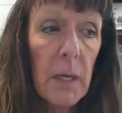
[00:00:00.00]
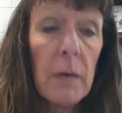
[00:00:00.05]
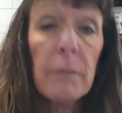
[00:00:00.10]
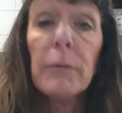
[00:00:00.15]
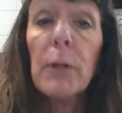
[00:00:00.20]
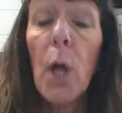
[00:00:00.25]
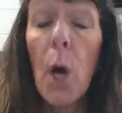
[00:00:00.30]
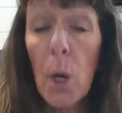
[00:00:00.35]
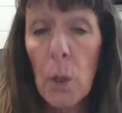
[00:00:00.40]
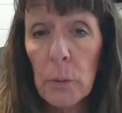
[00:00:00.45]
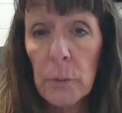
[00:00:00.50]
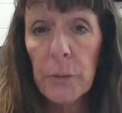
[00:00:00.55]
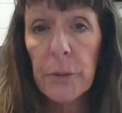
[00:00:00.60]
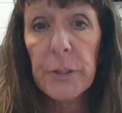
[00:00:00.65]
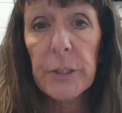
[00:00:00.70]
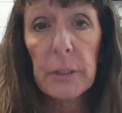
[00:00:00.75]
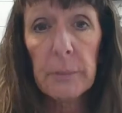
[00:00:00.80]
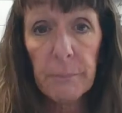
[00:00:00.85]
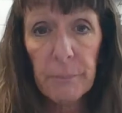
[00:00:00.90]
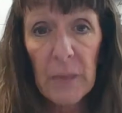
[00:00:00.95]

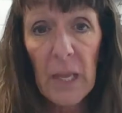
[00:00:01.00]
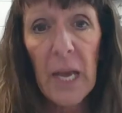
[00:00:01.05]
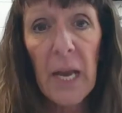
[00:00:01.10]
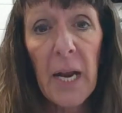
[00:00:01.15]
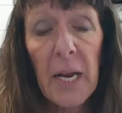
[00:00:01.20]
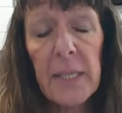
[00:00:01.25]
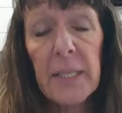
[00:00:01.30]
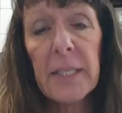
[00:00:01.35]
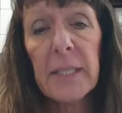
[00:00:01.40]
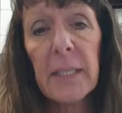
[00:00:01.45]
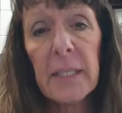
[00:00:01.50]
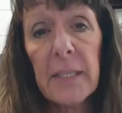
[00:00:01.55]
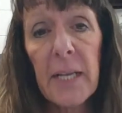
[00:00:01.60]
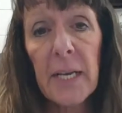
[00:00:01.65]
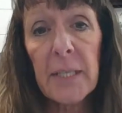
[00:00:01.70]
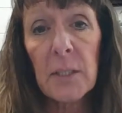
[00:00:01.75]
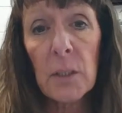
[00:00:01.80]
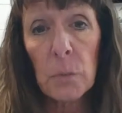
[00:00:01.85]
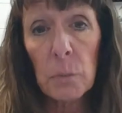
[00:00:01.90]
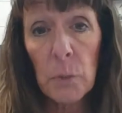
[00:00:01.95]
loads. And I think that
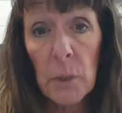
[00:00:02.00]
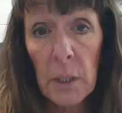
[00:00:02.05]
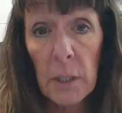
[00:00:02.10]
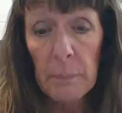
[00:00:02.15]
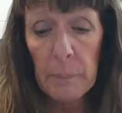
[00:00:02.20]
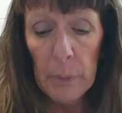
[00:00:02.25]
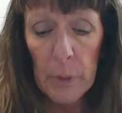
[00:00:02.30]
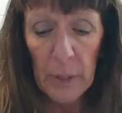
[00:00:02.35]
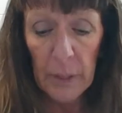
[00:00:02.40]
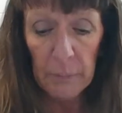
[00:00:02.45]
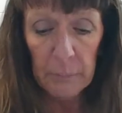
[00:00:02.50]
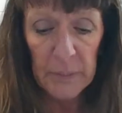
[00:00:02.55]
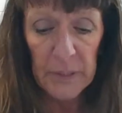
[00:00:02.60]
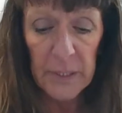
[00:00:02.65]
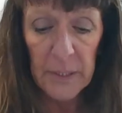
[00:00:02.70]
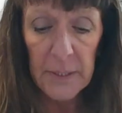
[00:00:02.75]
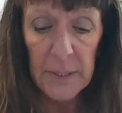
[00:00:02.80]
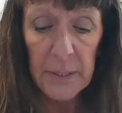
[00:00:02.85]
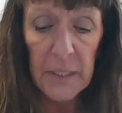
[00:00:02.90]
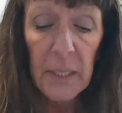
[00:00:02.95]
that's a real important
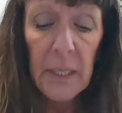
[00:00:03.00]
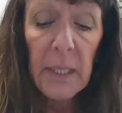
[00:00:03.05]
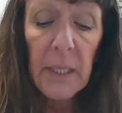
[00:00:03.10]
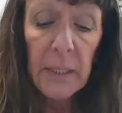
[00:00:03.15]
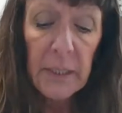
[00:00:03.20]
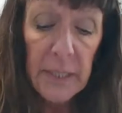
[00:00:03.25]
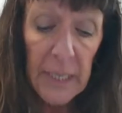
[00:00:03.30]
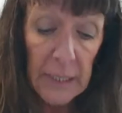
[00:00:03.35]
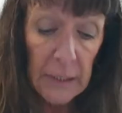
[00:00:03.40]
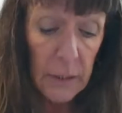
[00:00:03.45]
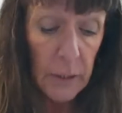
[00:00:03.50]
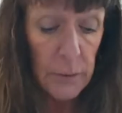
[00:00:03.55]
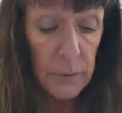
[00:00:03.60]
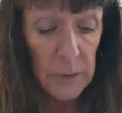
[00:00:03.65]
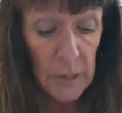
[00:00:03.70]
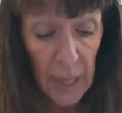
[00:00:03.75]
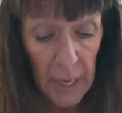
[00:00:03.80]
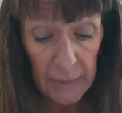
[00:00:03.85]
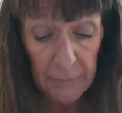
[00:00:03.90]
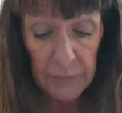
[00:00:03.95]
piece. Dead loads,
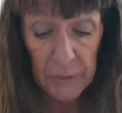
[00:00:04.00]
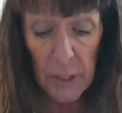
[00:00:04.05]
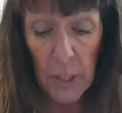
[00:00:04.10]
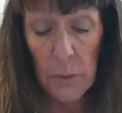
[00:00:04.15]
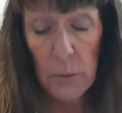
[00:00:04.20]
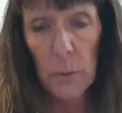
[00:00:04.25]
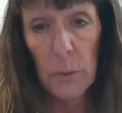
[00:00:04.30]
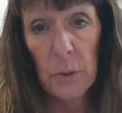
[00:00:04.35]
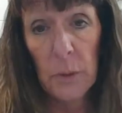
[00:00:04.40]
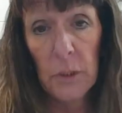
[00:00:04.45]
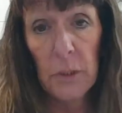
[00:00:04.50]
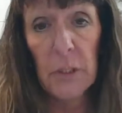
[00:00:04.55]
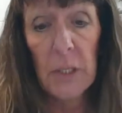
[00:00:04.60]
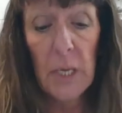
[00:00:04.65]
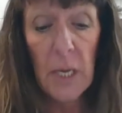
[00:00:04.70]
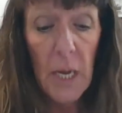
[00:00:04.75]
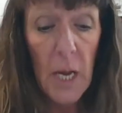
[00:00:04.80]
live loads,